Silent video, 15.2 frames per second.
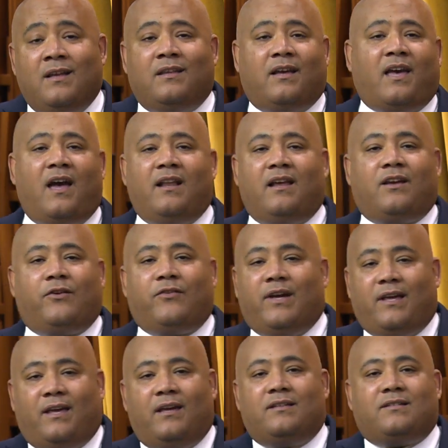the kind of
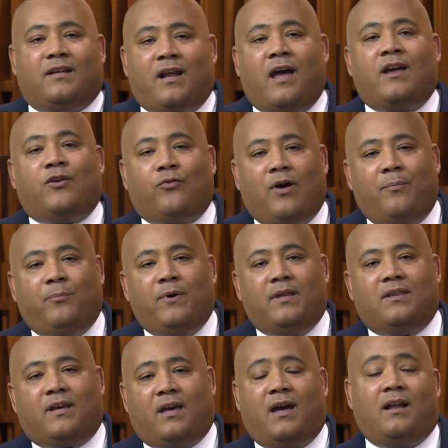kids that I grew up with,
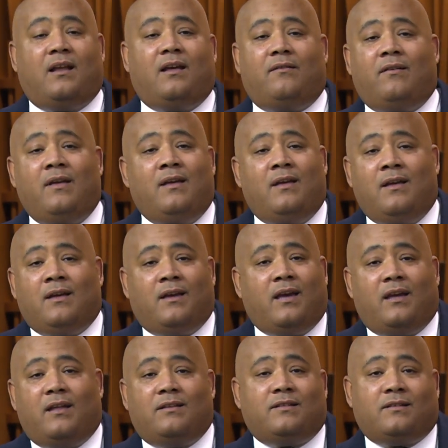the kind of
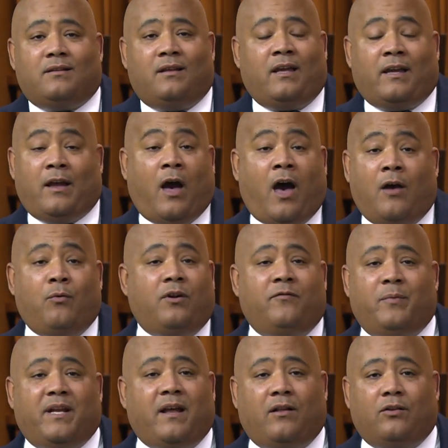kids, like I would have
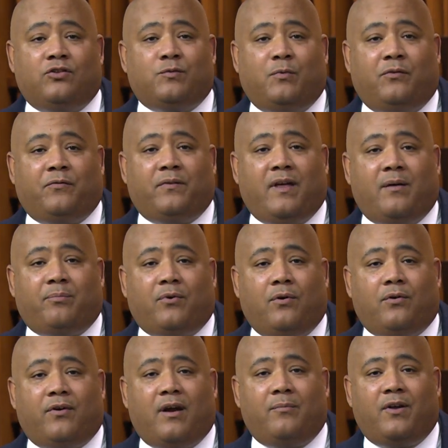been eligible for that
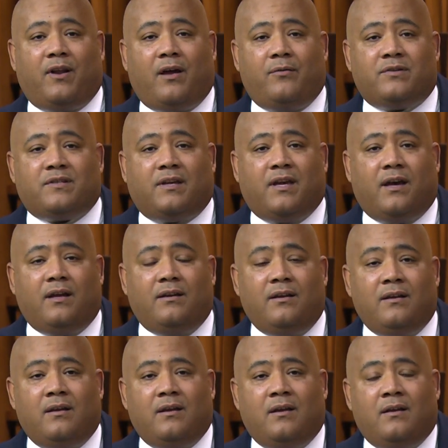program when I was a kid.
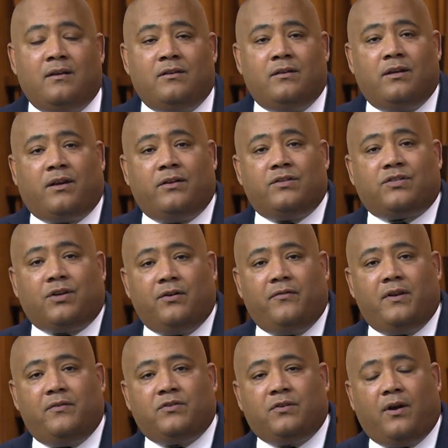The
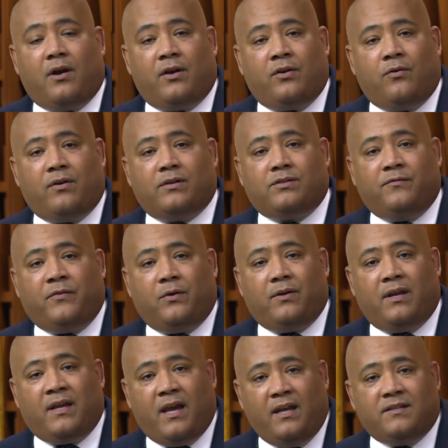Conservatives are going to vote
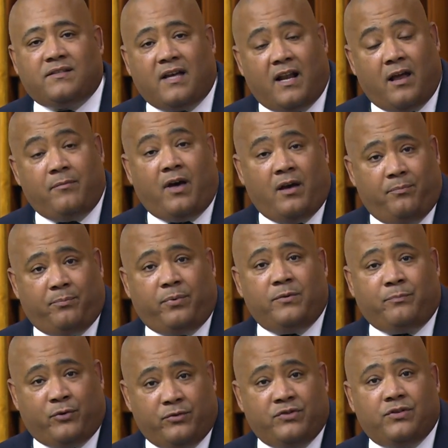against that. I
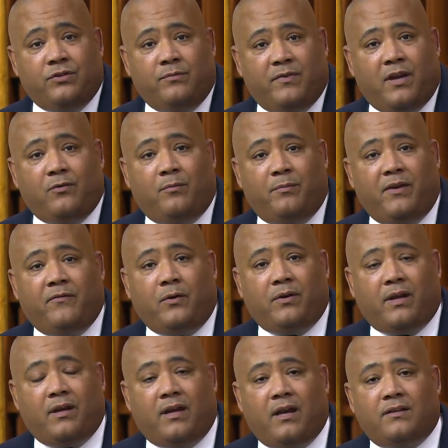presume they will be
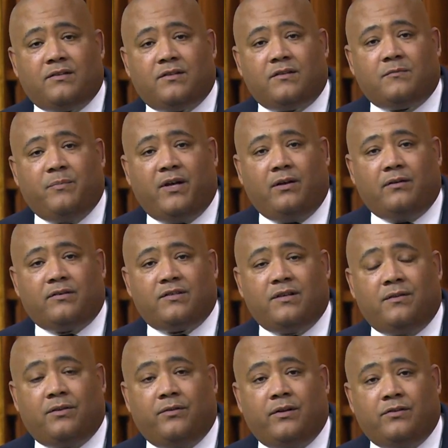voting against this bill,
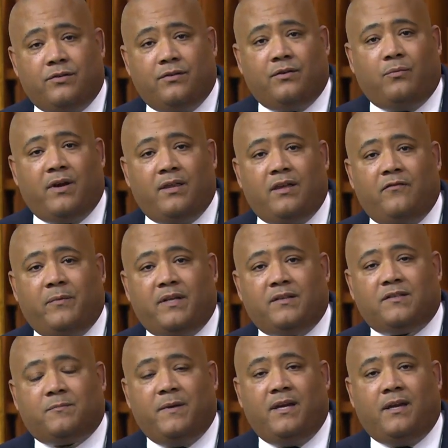C-32, the way they've been
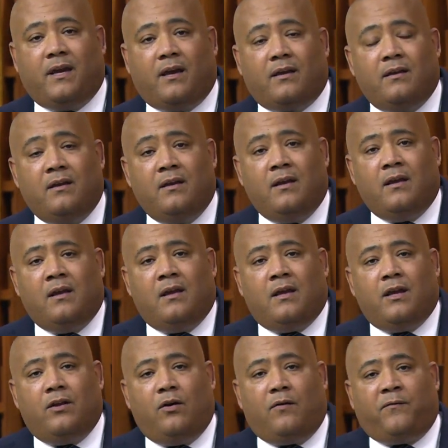speaking.
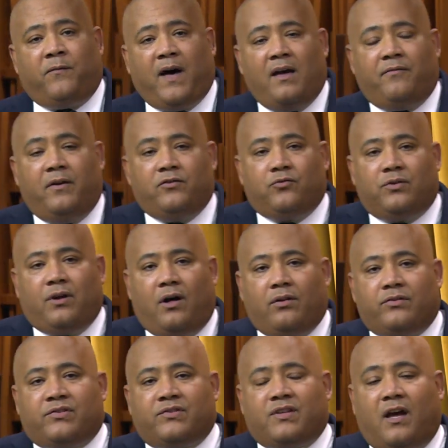You know,
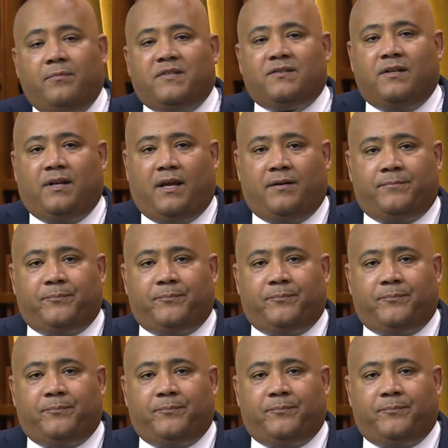$500 subsidy